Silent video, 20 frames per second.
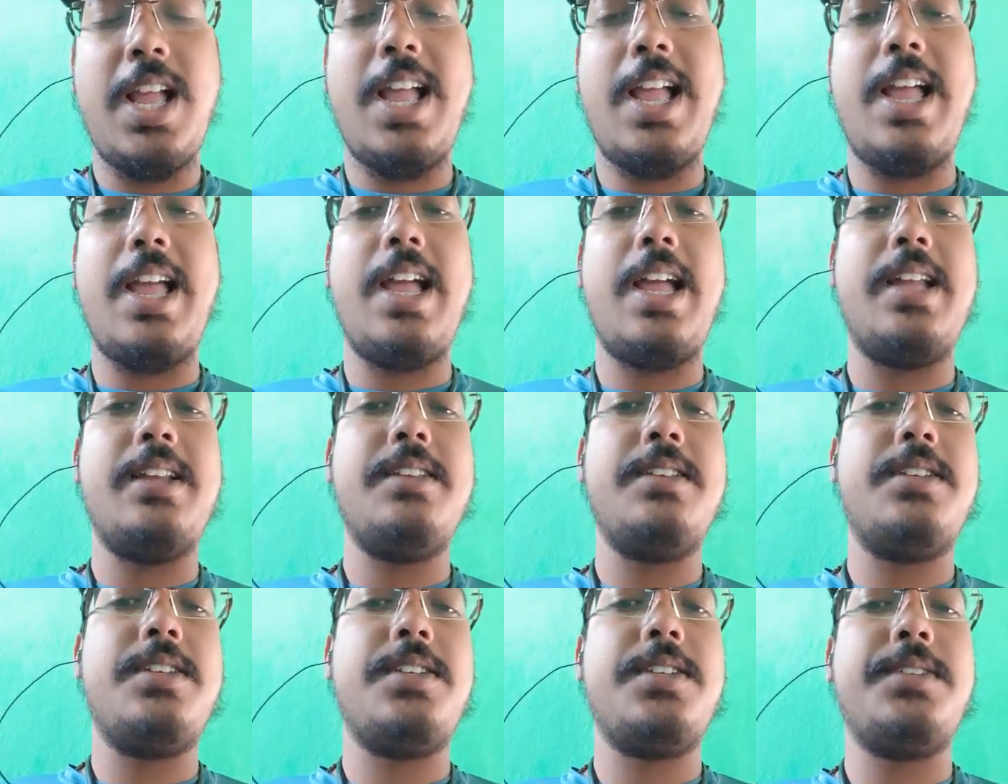
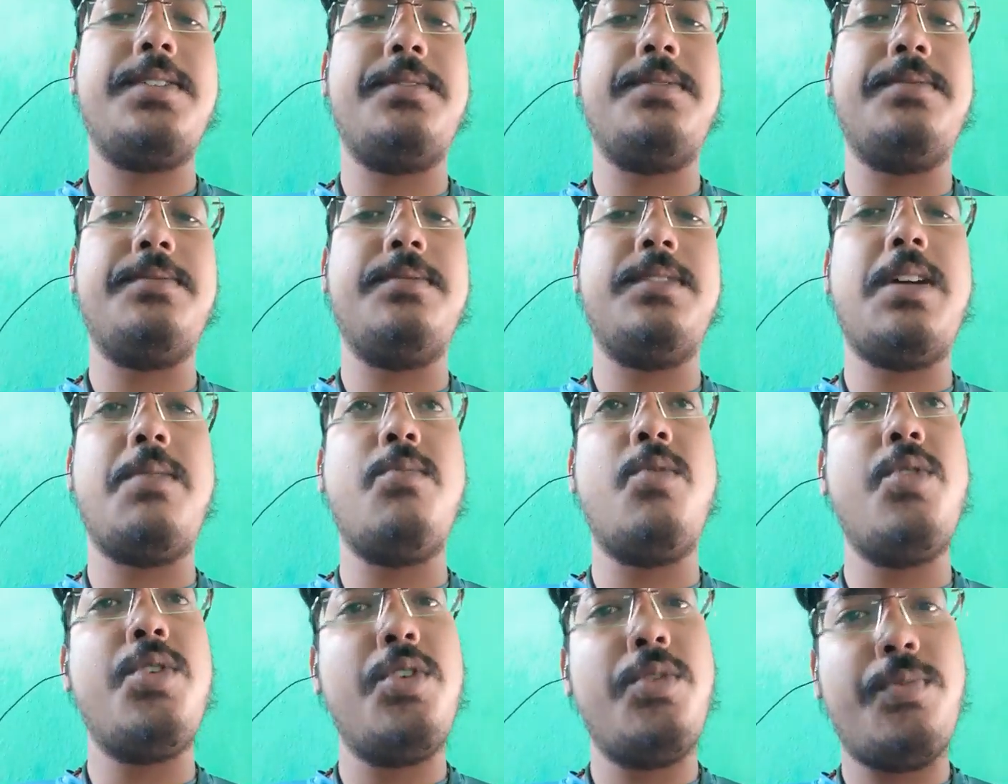and the
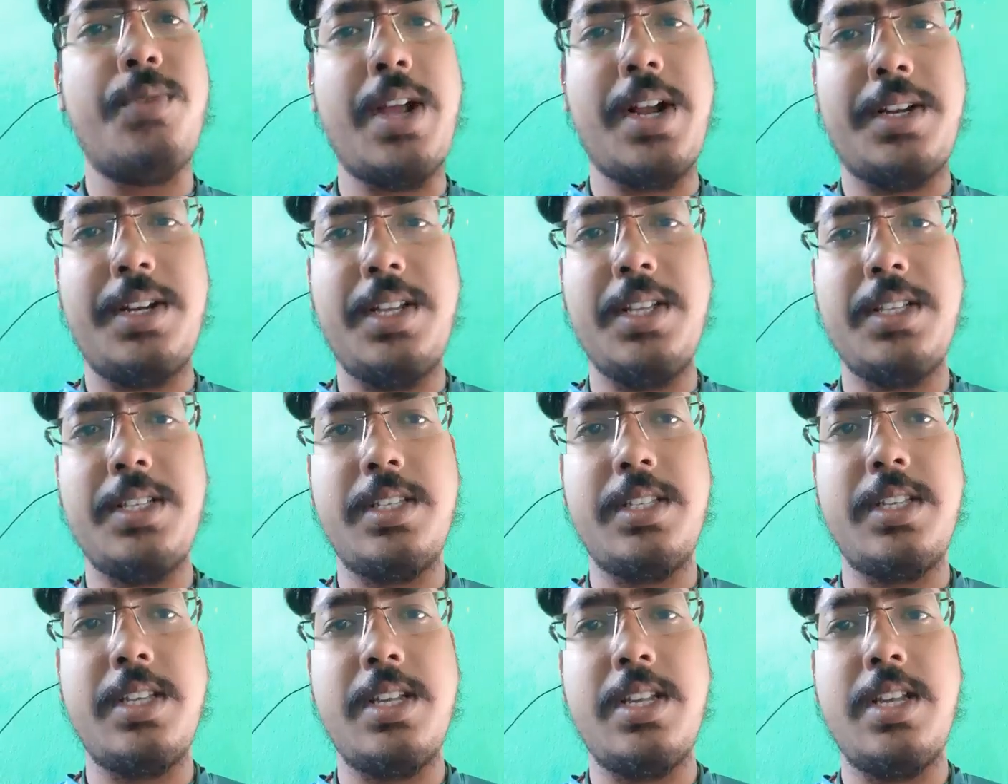more you
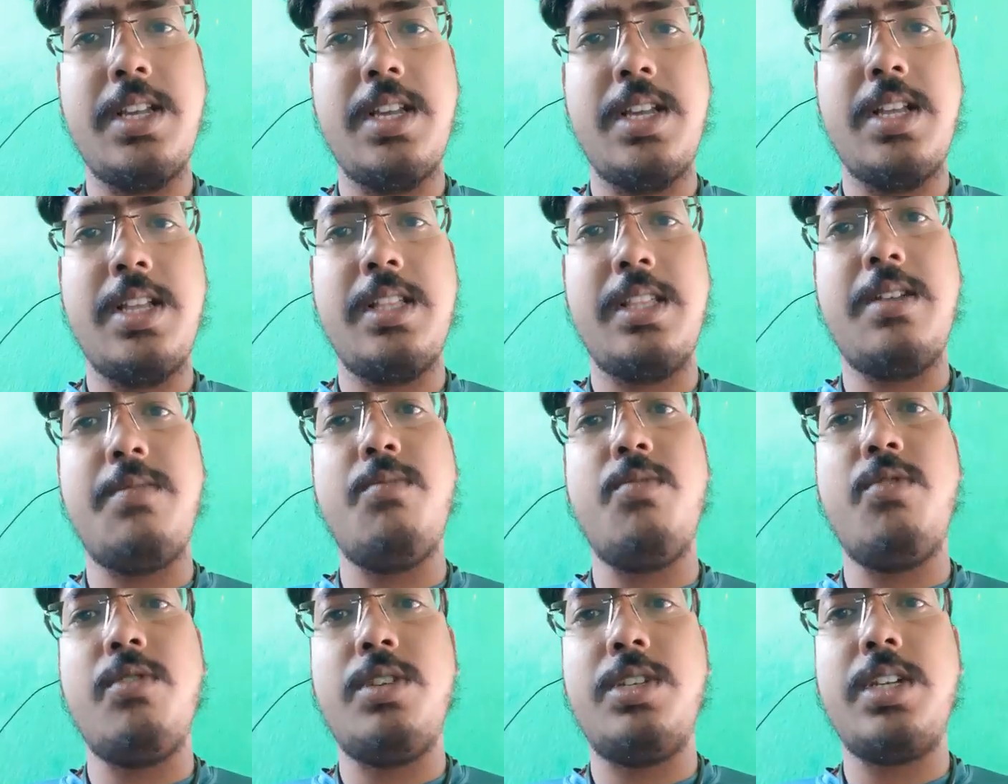practice, the
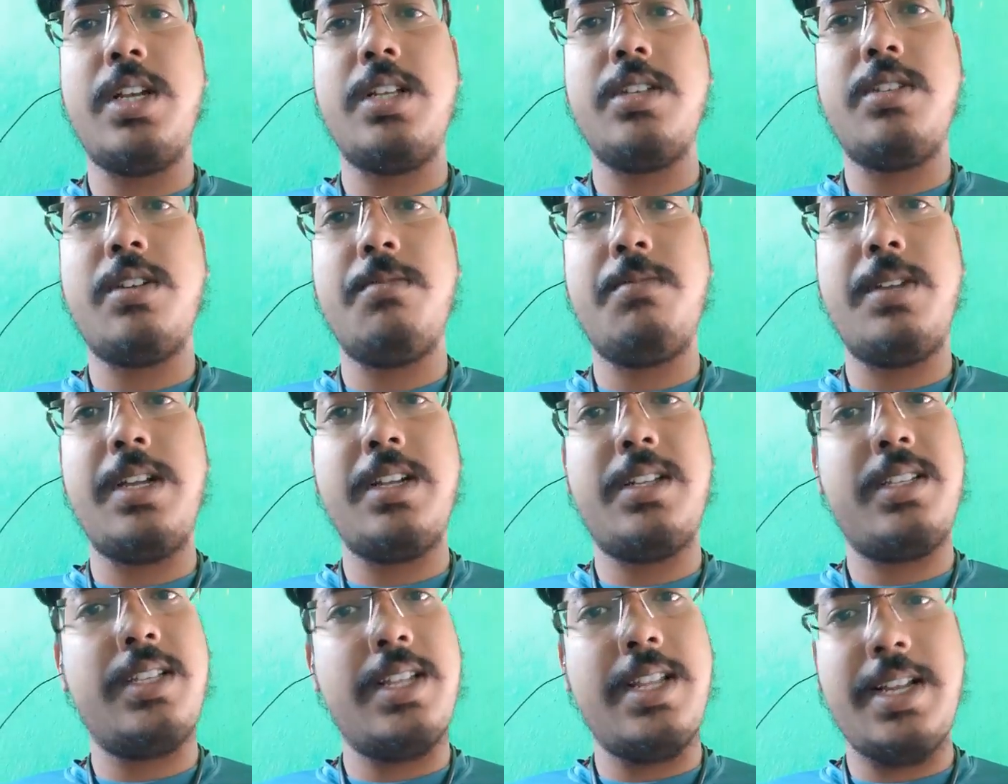more chance of
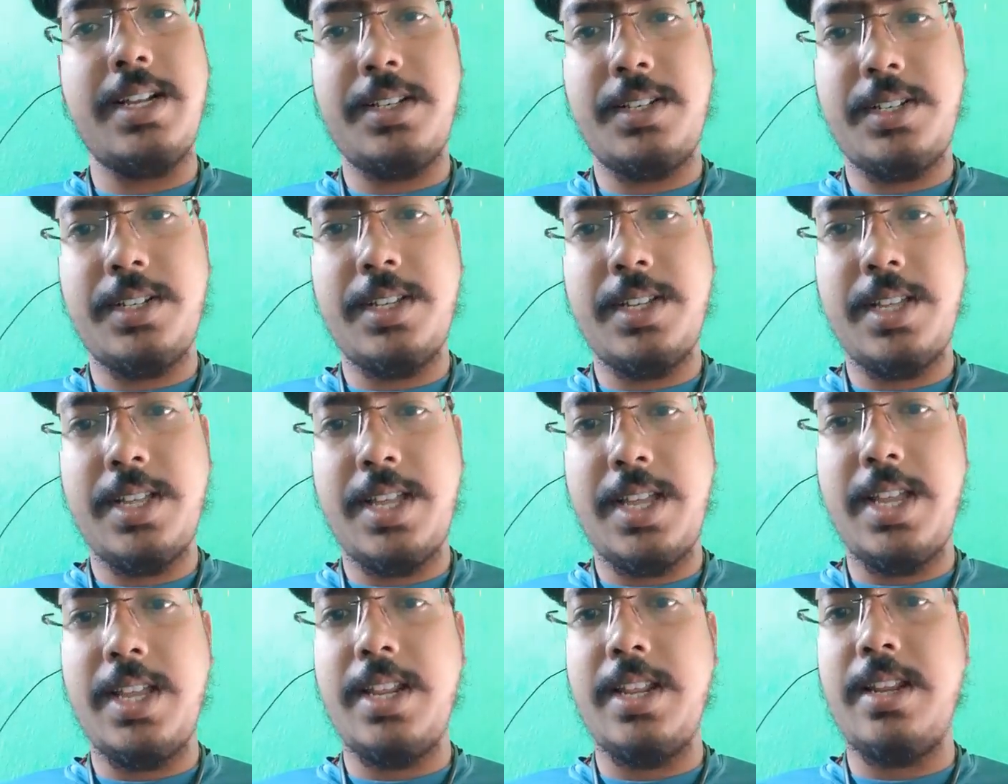get select
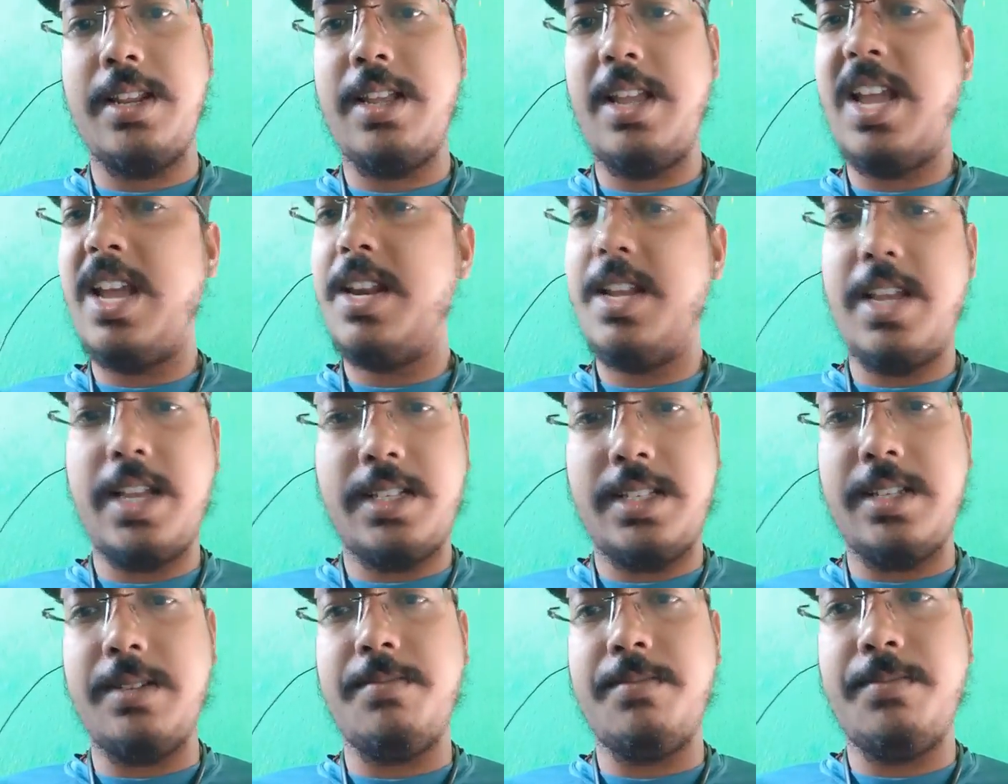in any
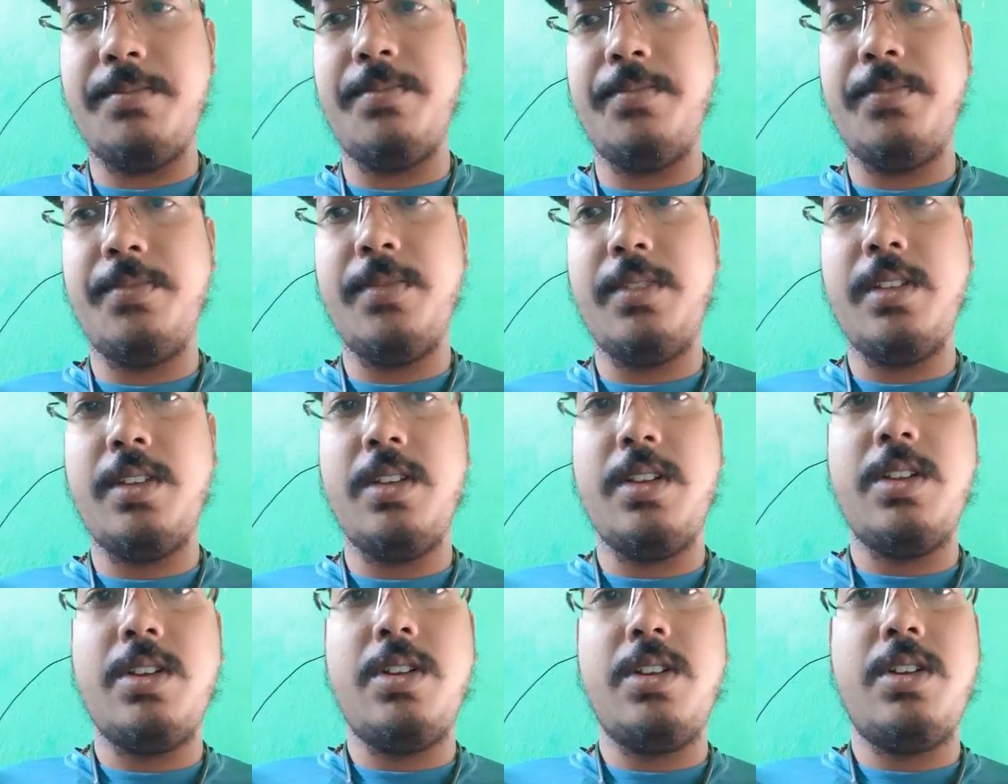exam.
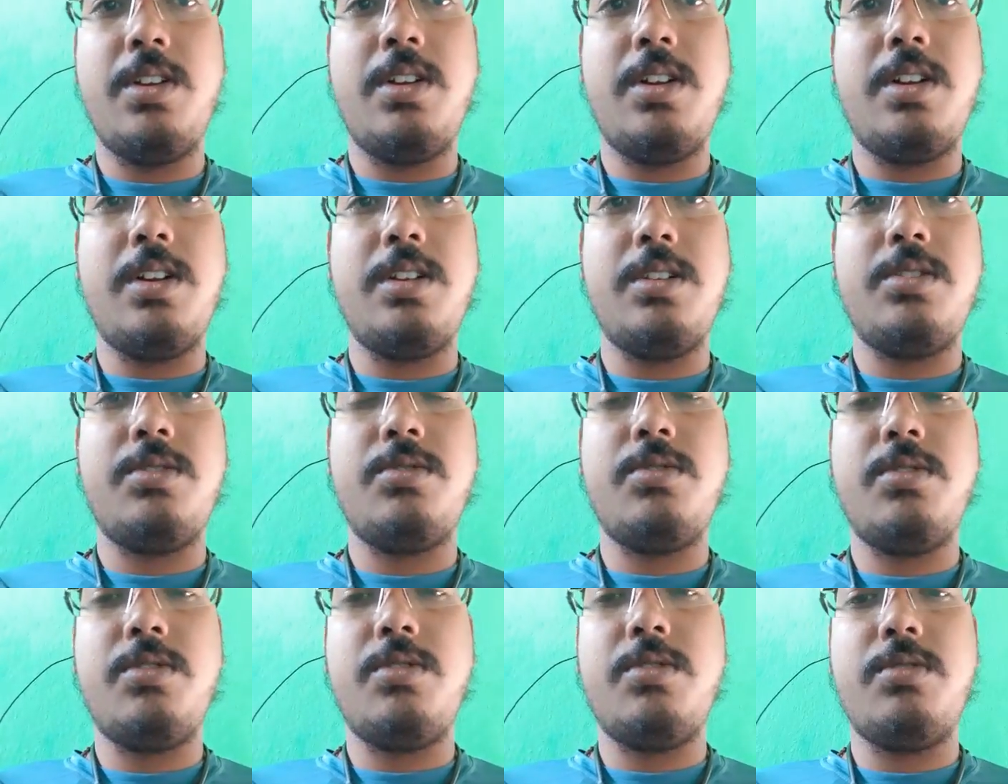
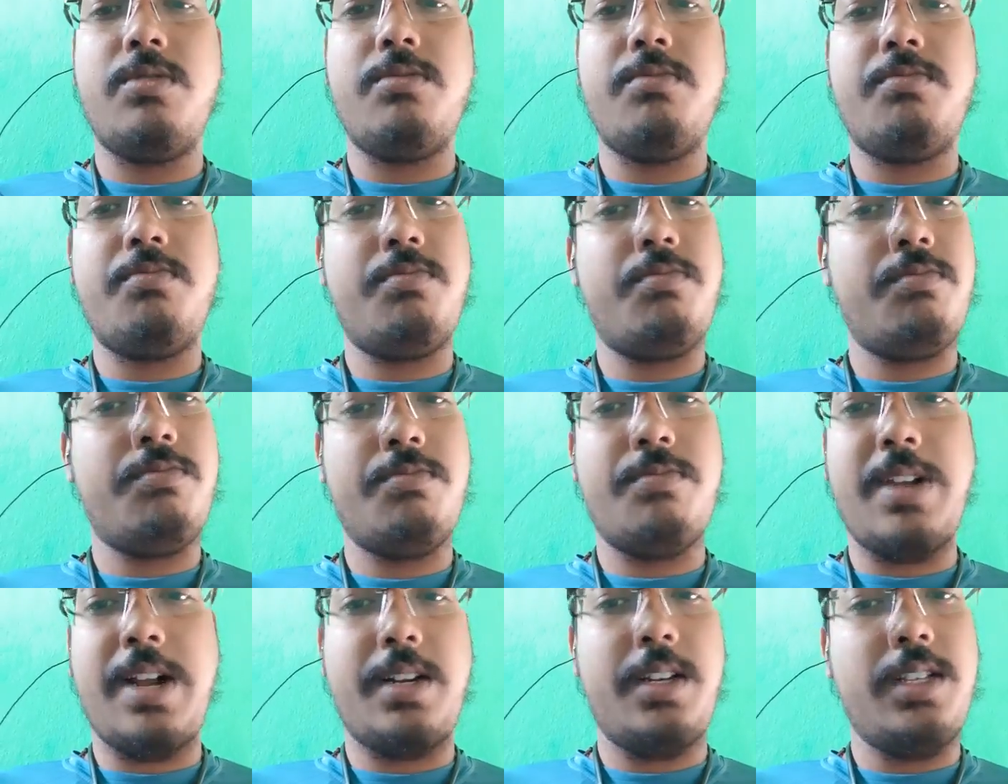So
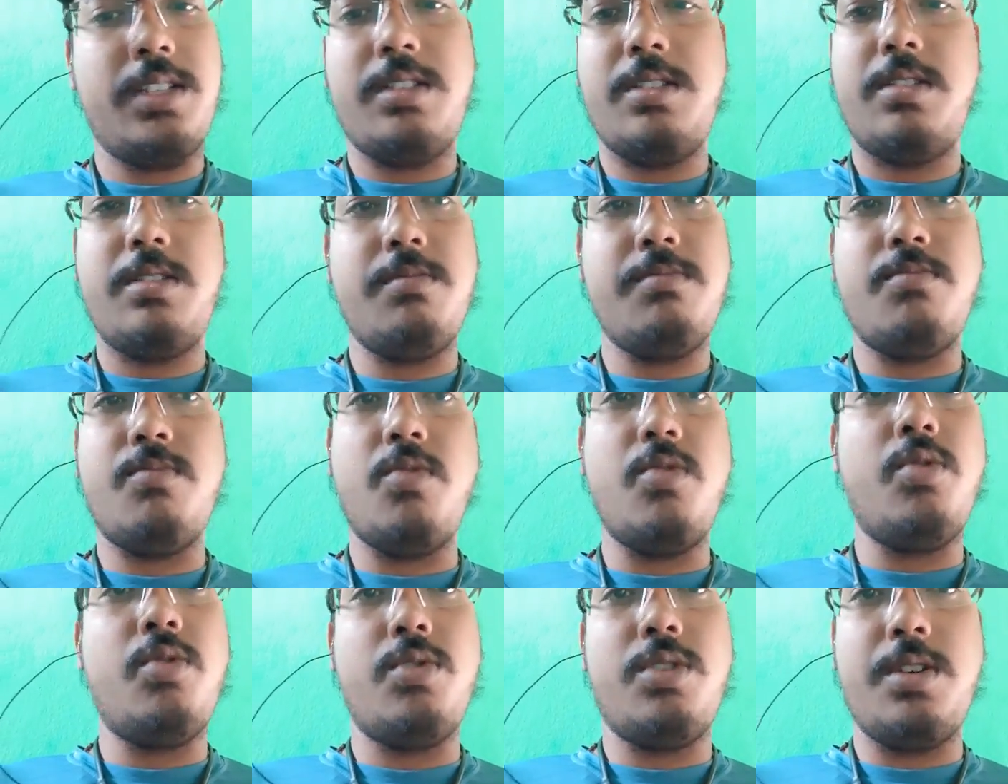practice
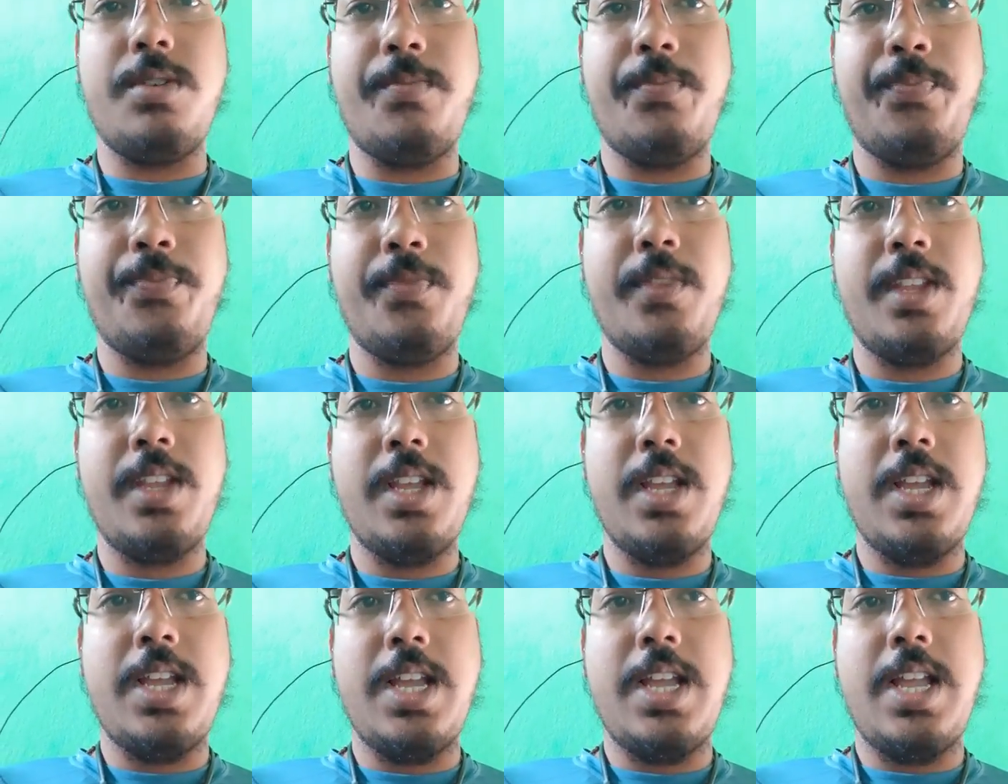more,
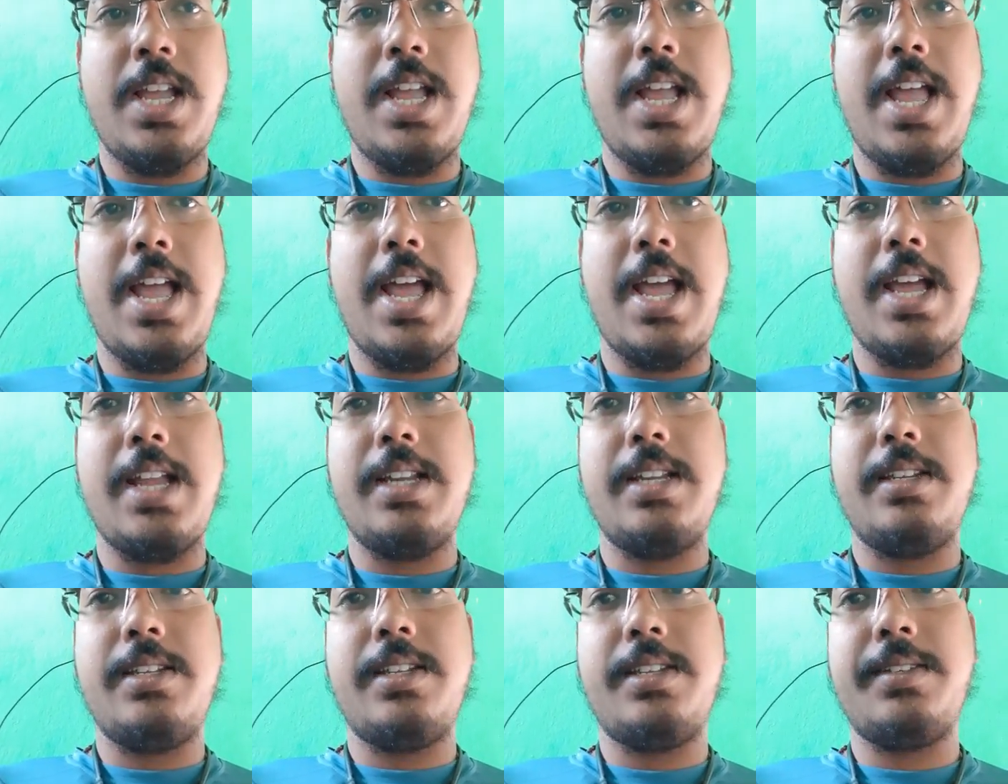
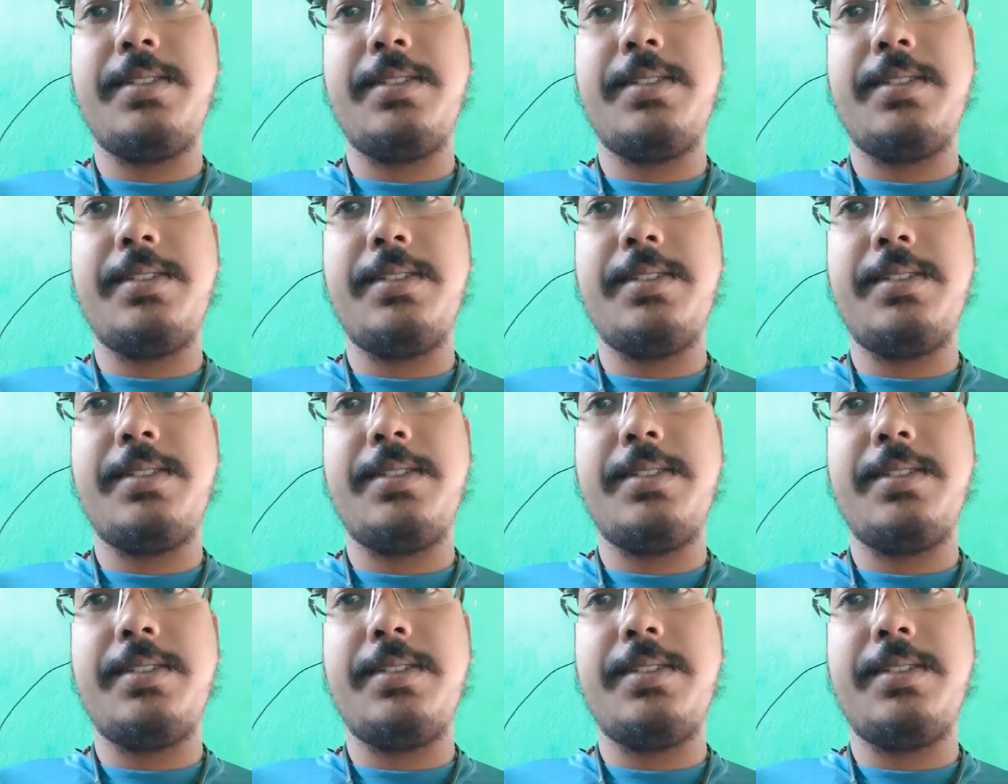and